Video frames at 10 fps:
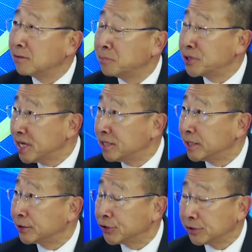
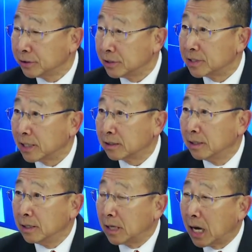percentage is that
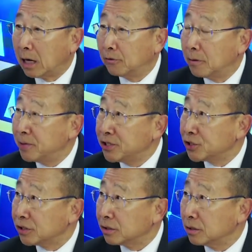our
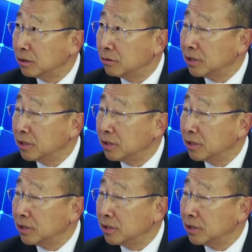budget only